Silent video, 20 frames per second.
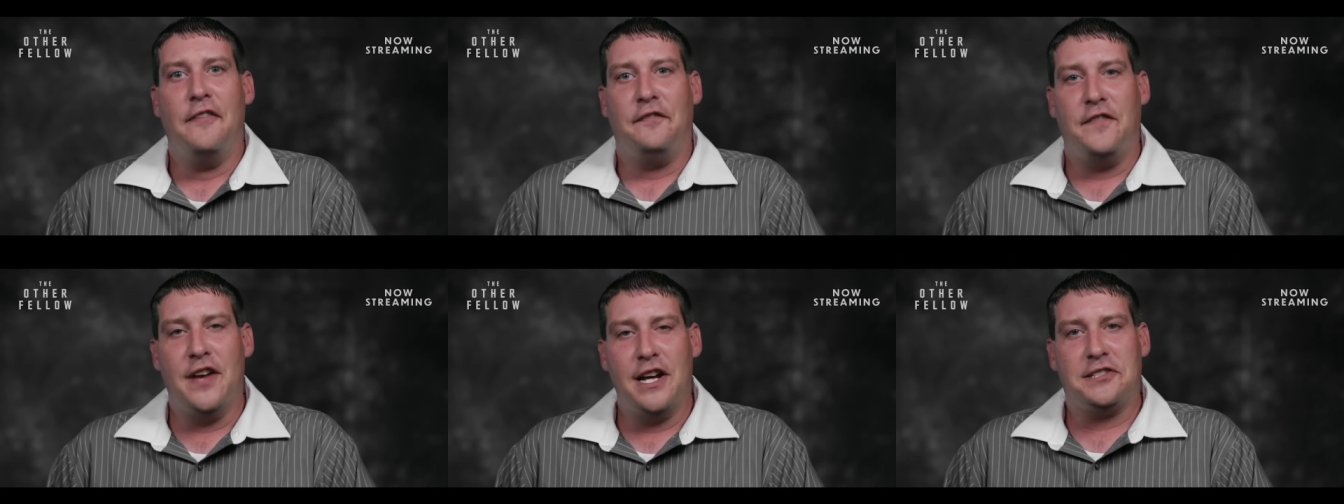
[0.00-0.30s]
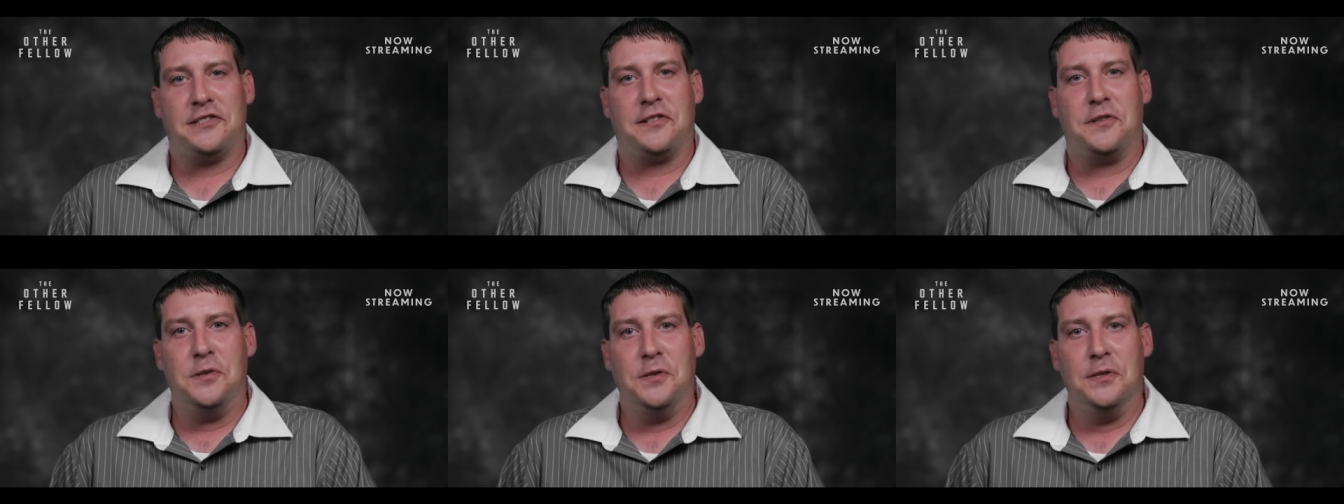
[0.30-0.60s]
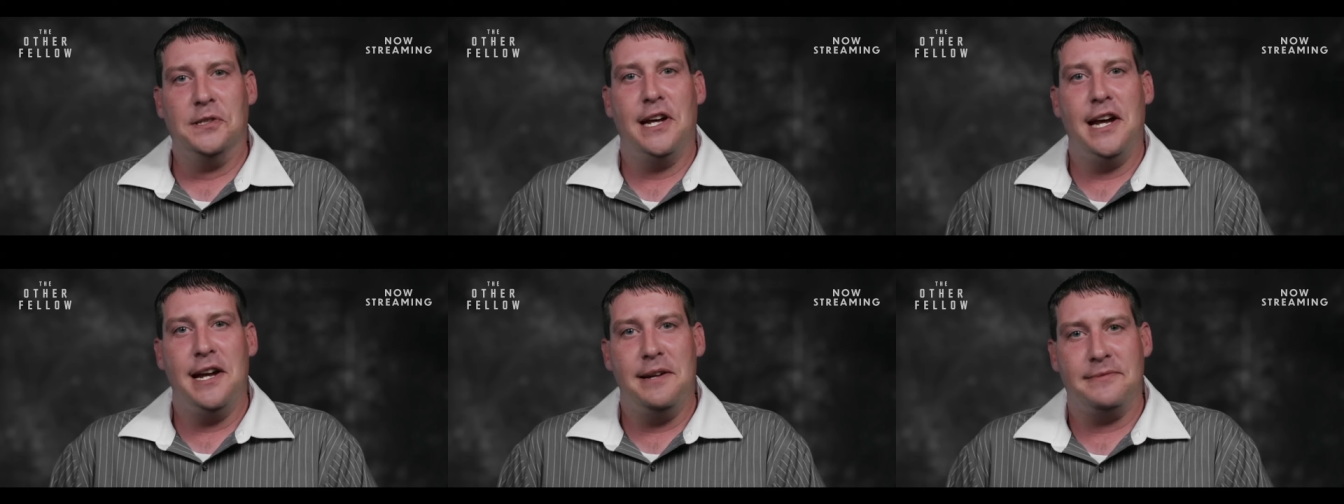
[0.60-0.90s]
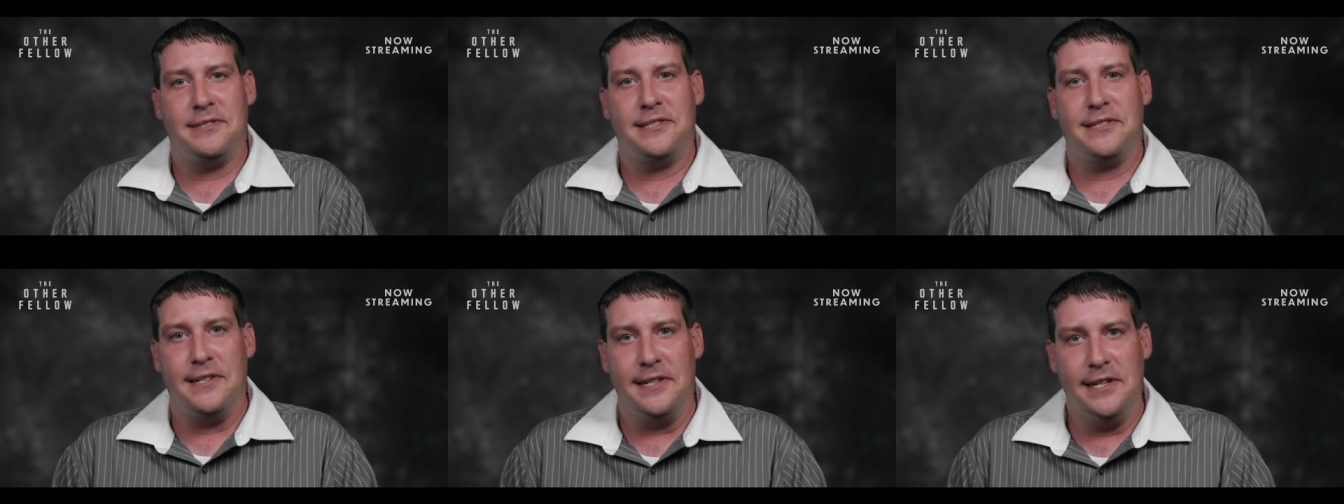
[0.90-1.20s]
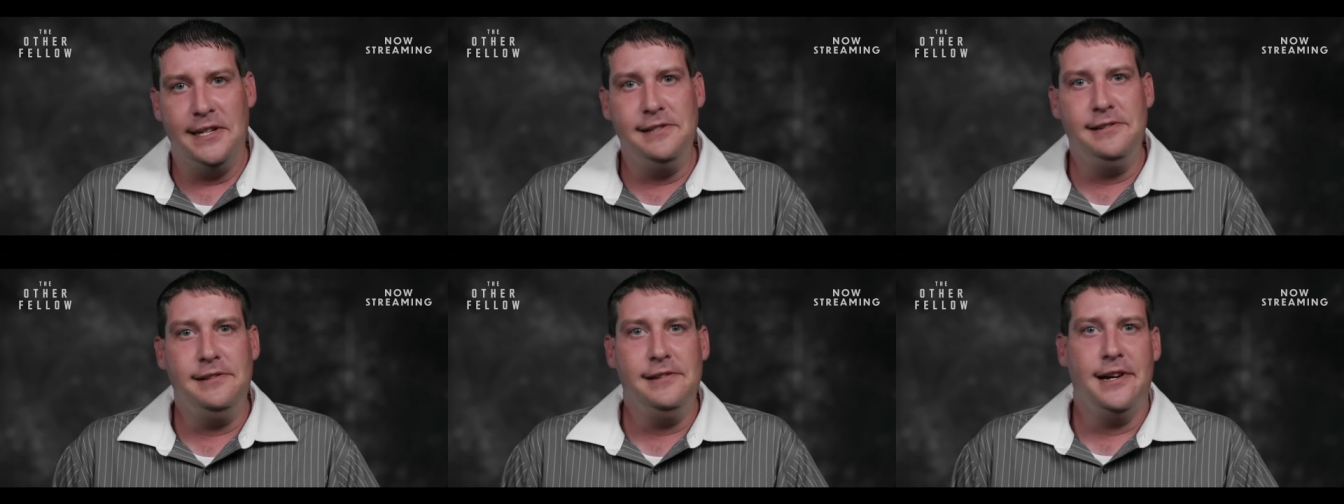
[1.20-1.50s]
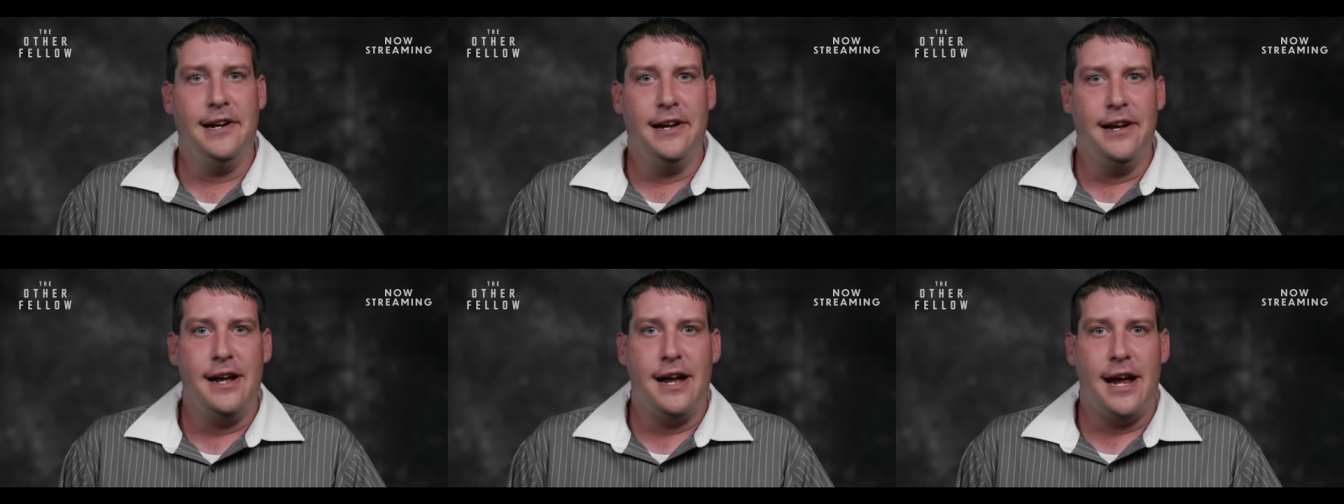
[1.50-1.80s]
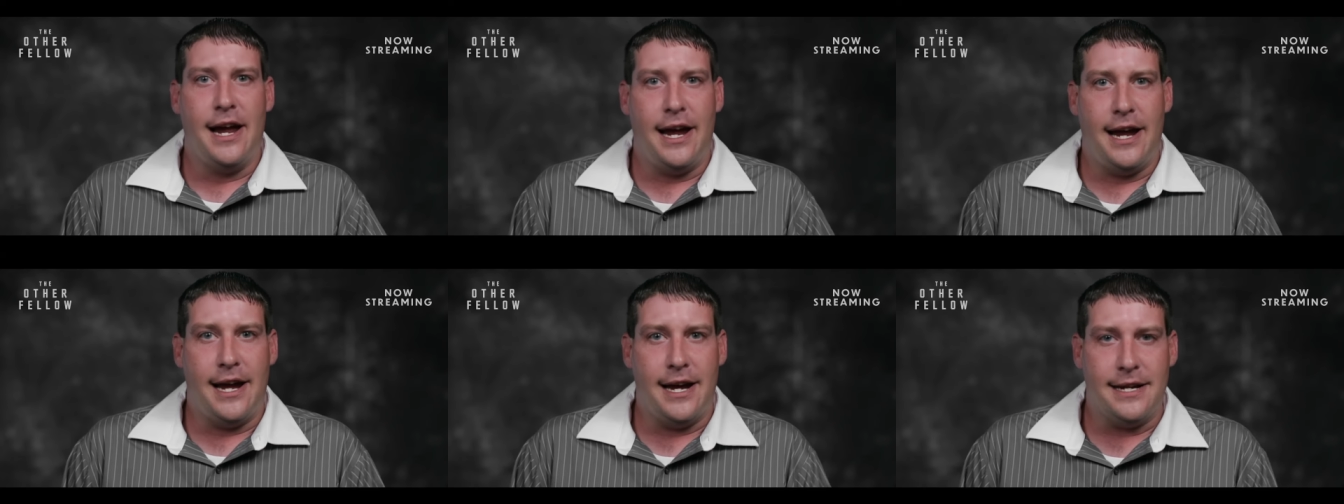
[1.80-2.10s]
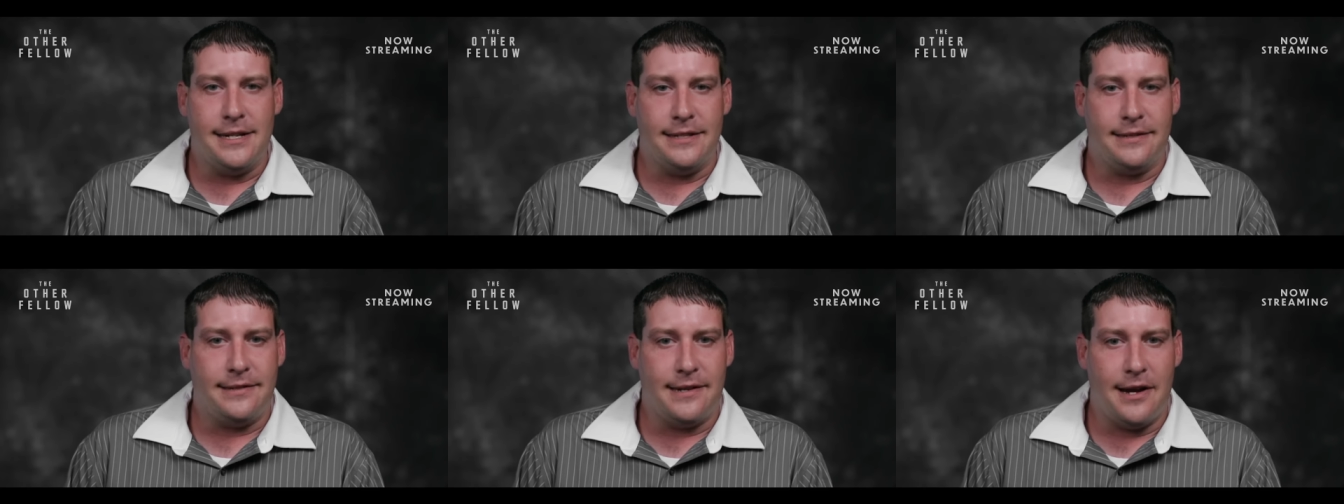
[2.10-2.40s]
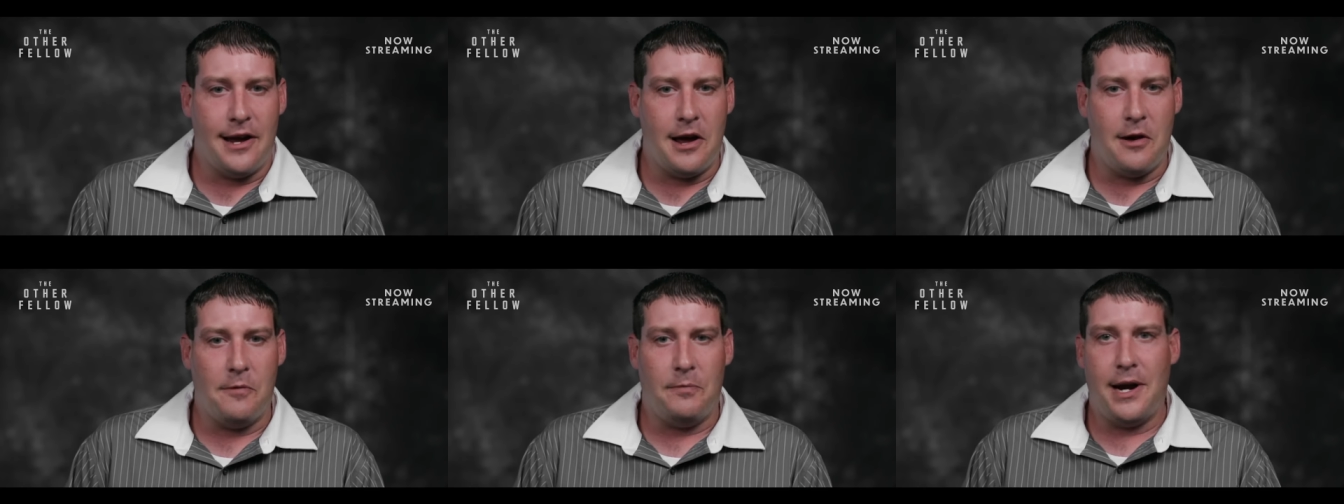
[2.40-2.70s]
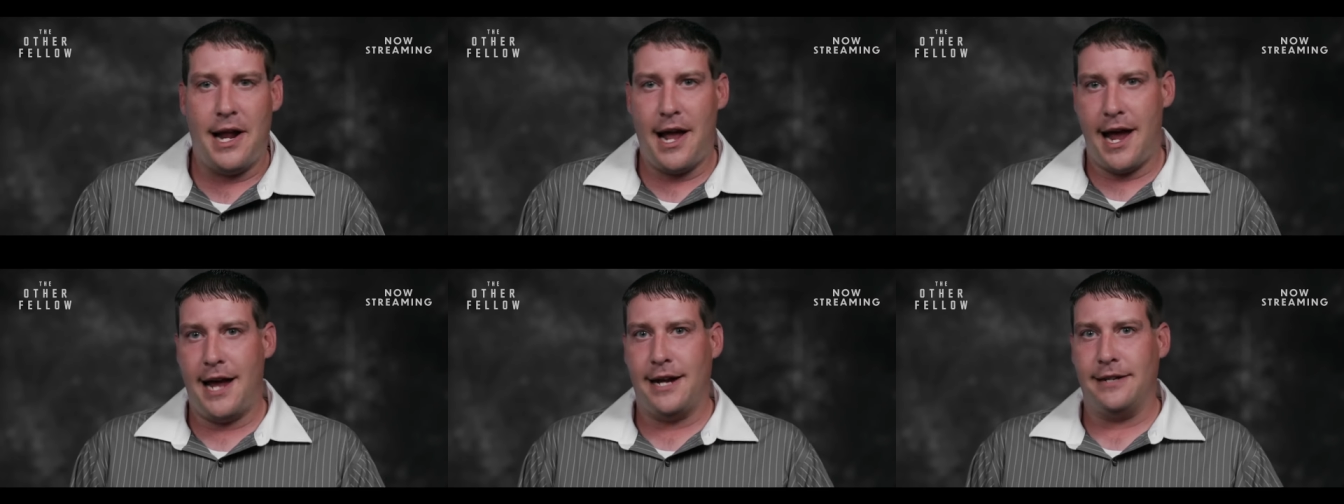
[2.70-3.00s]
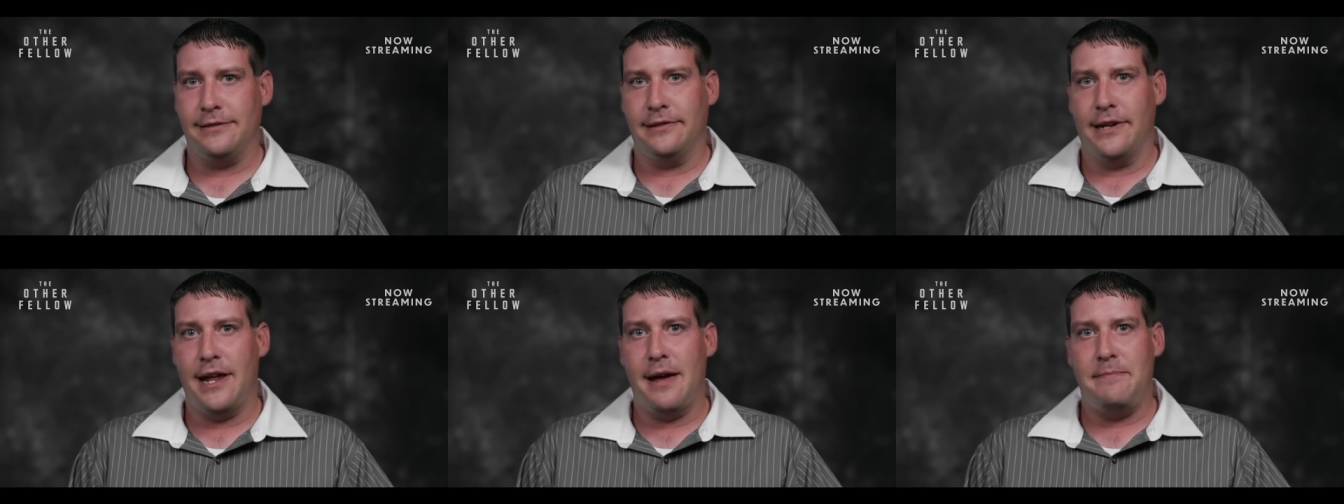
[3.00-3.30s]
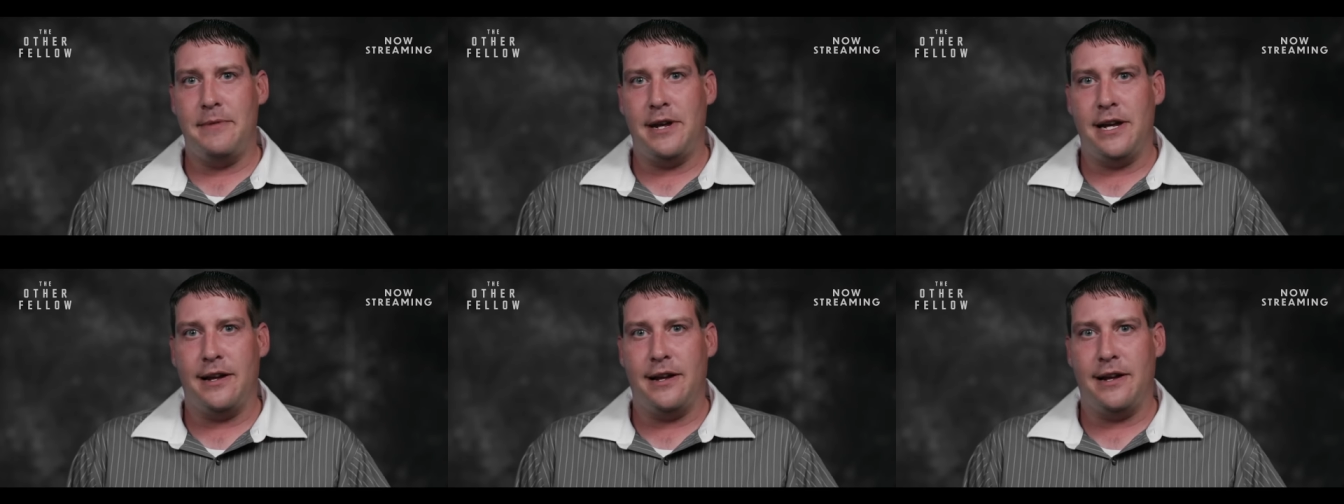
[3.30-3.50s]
that's a cool name, son and uh, went ahead and let me